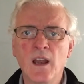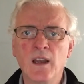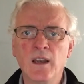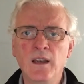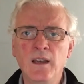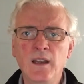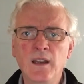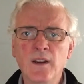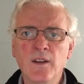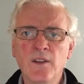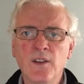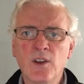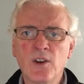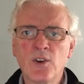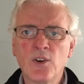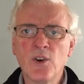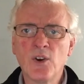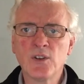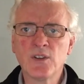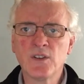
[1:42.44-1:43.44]
Near the
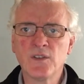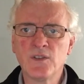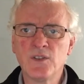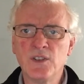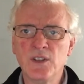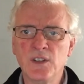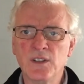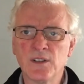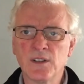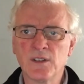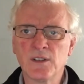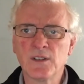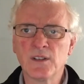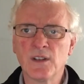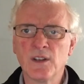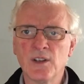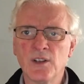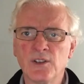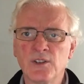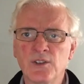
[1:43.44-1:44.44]
cross of Jesus
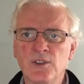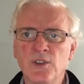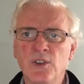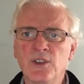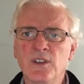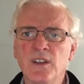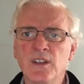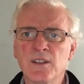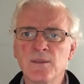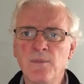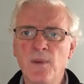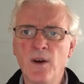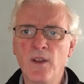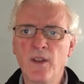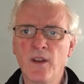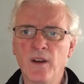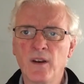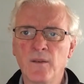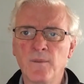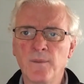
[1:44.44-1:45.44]
stood his
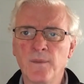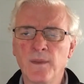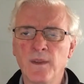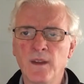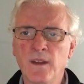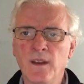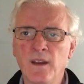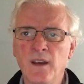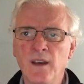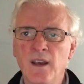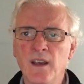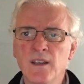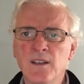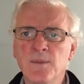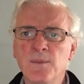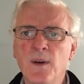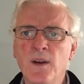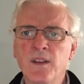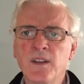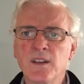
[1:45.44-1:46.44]

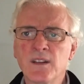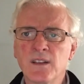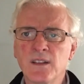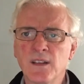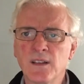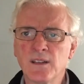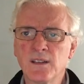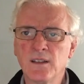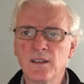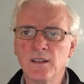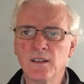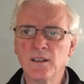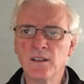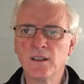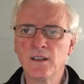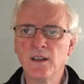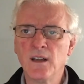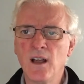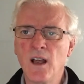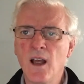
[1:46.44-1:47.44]
mother's sister,
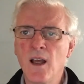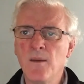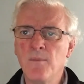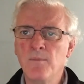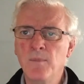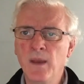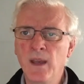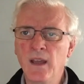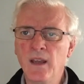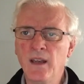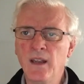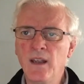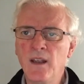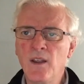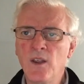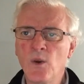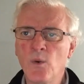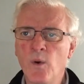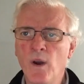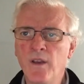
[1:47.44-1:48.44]
Mary,
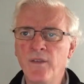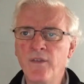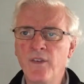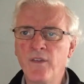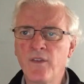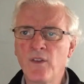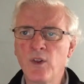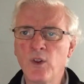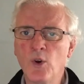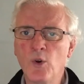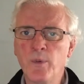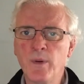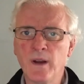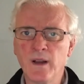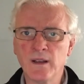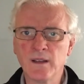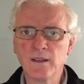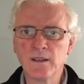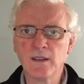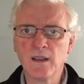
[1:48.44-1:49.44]
the wife of
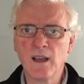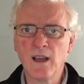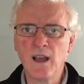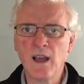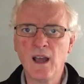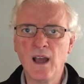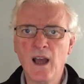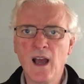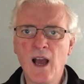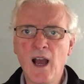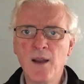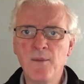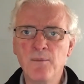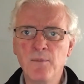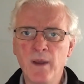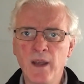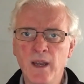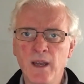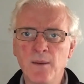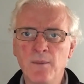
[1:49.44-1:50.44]
Clopas, and
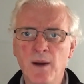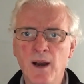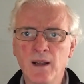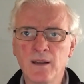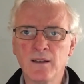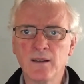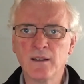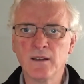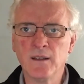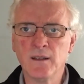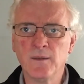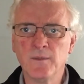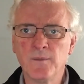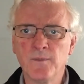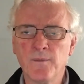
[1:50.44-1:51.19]
Mary Magdalene.